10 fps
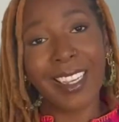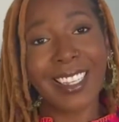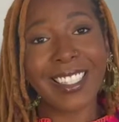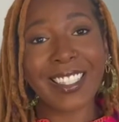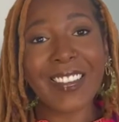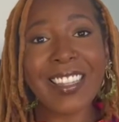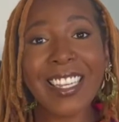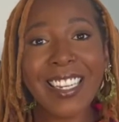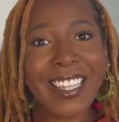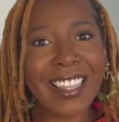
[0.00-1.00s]
So
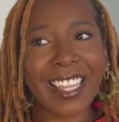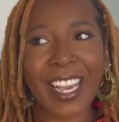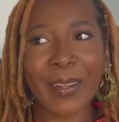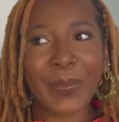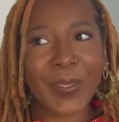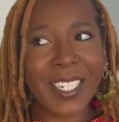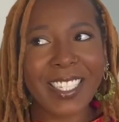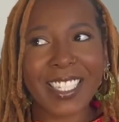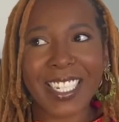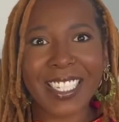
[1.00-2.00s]
then that brings
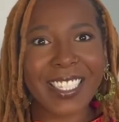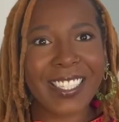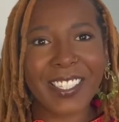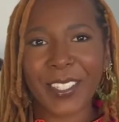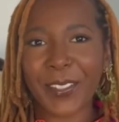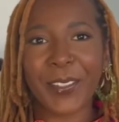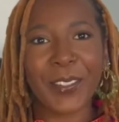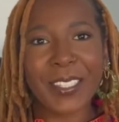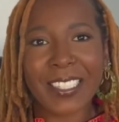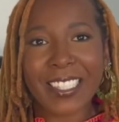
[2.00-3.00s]
us to
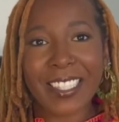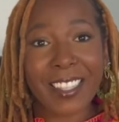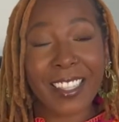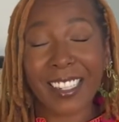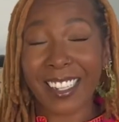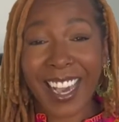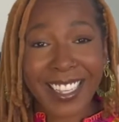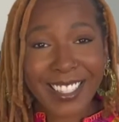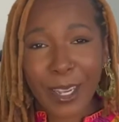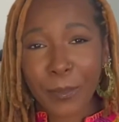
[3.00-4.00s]
the
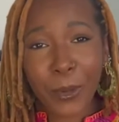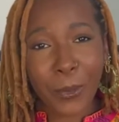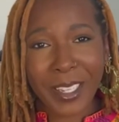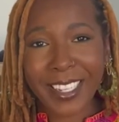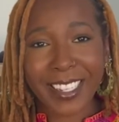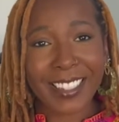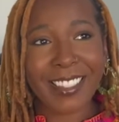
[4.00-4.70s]
last couple weeks.